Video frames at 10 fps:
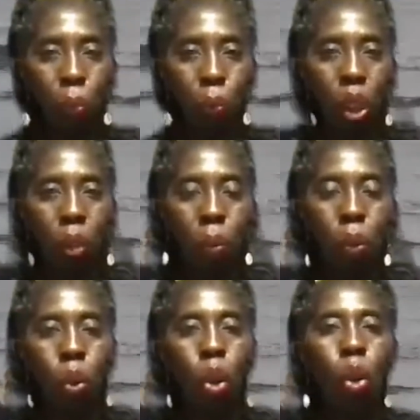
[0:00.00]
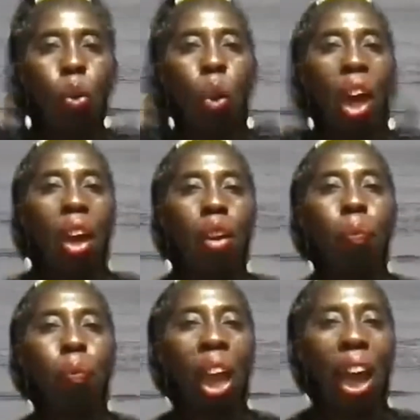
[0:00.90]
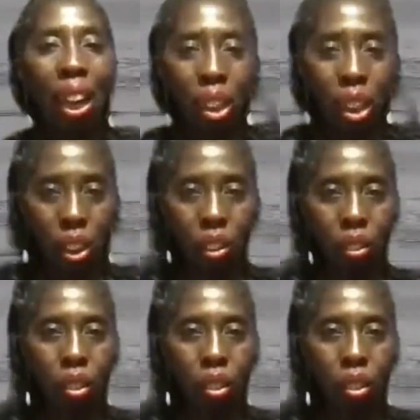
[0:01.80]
people who had a passion